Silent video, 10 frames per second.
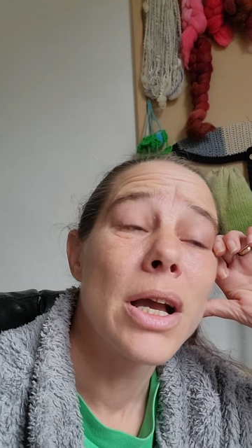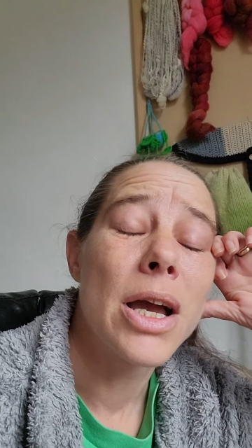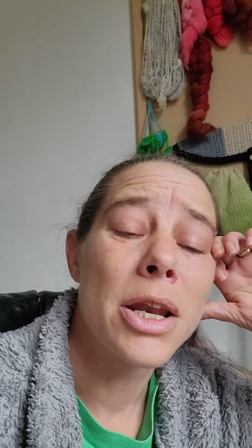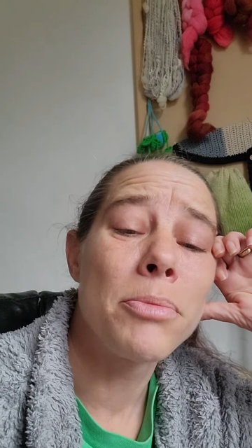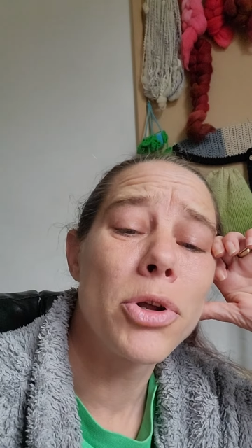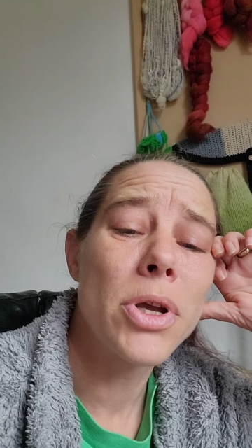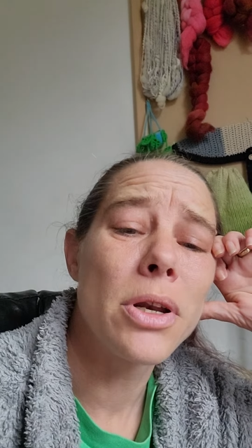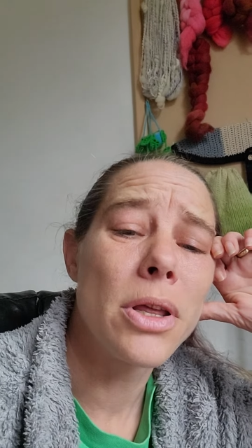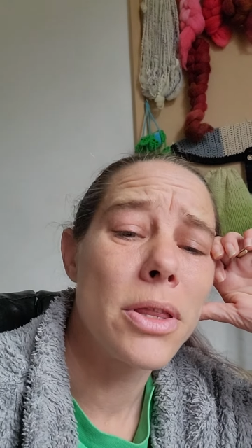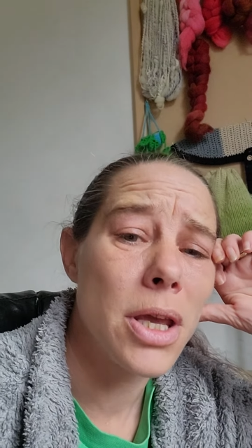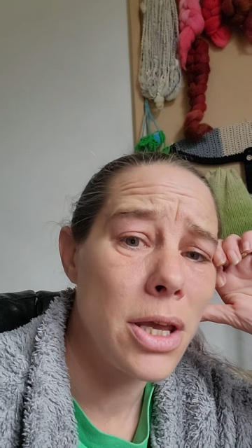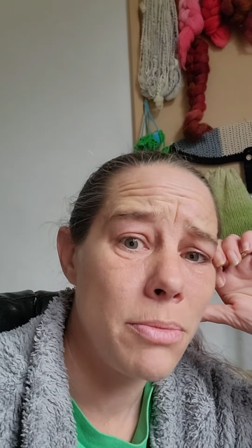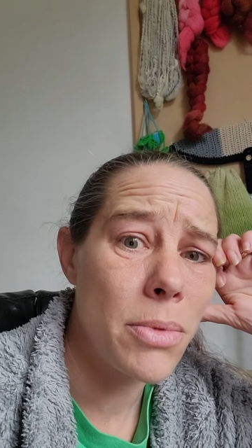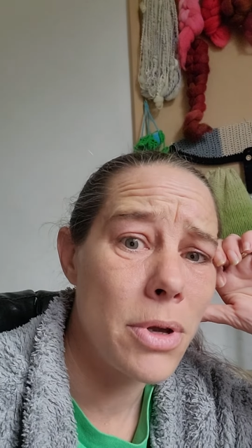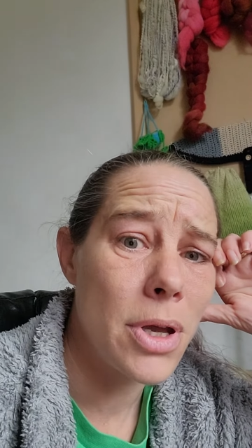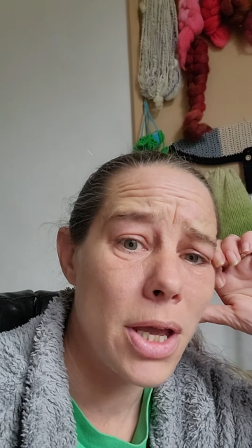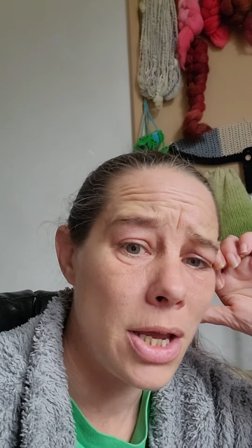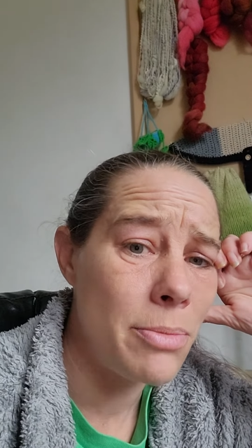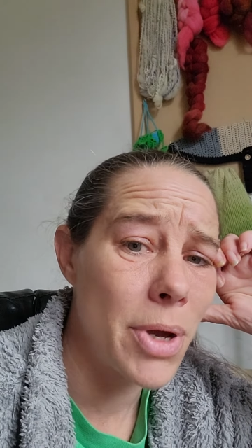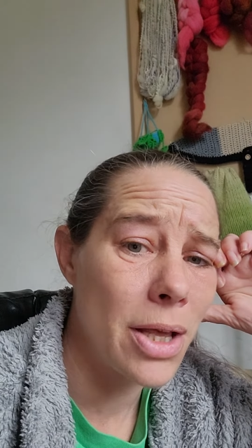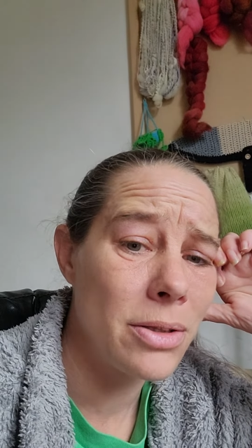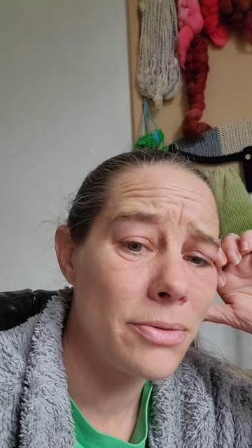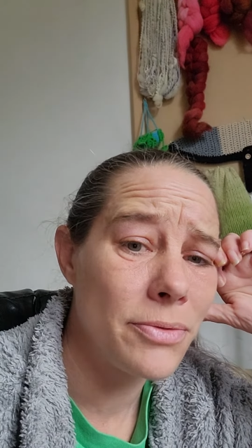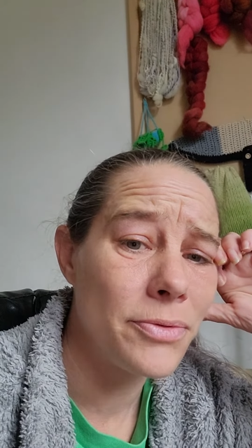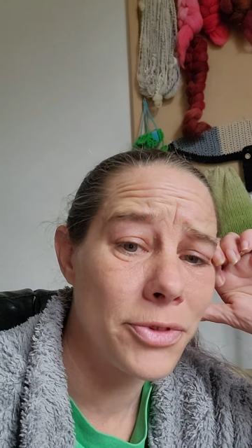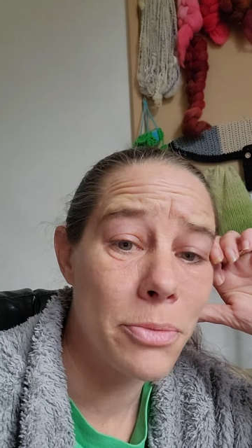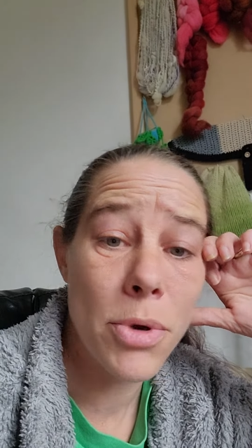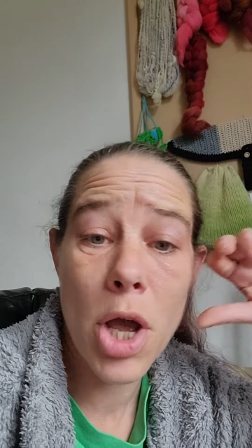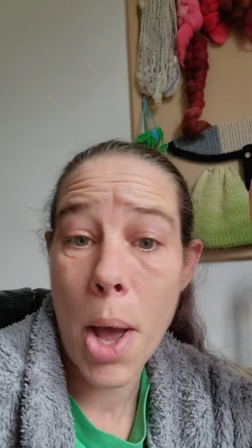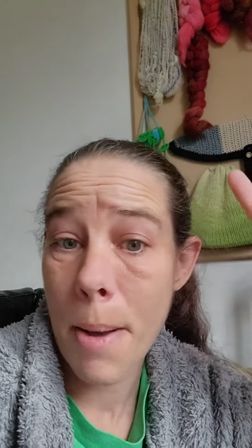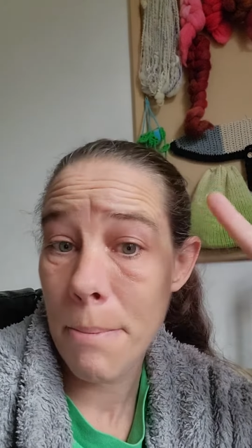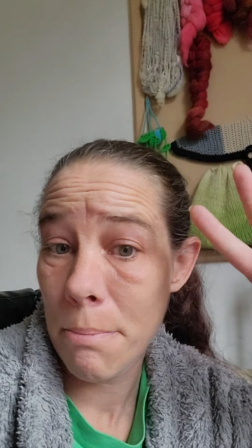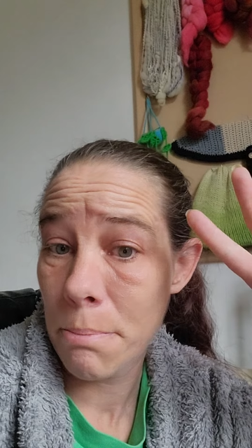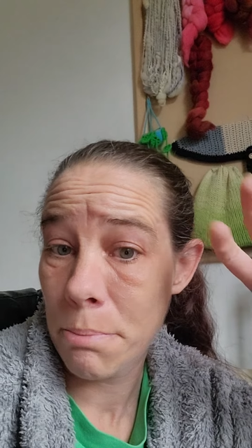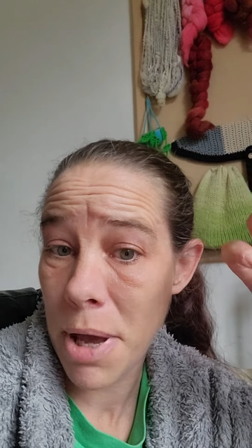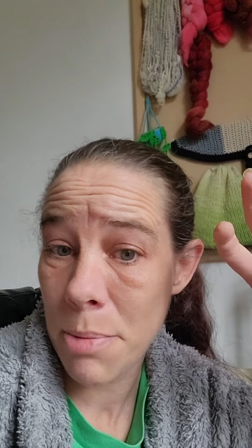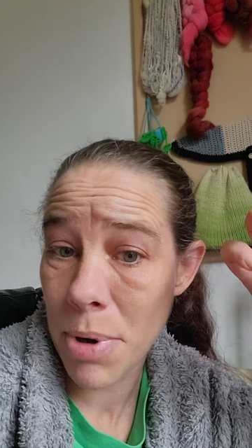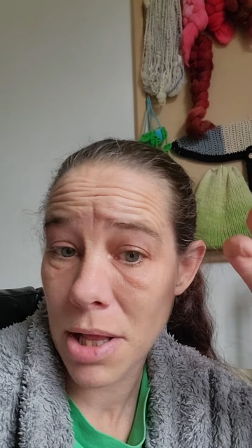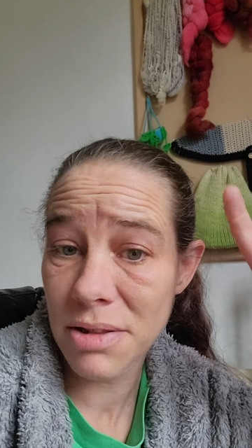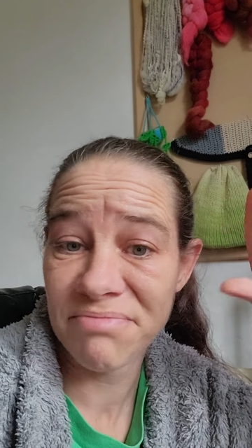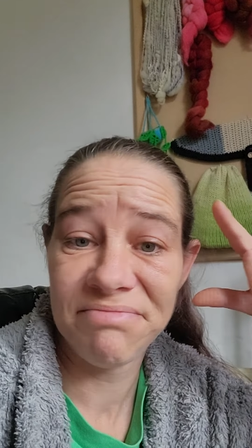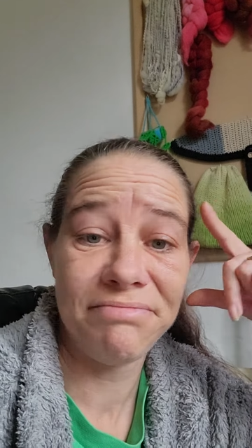And I'm looking at the email from PayPal,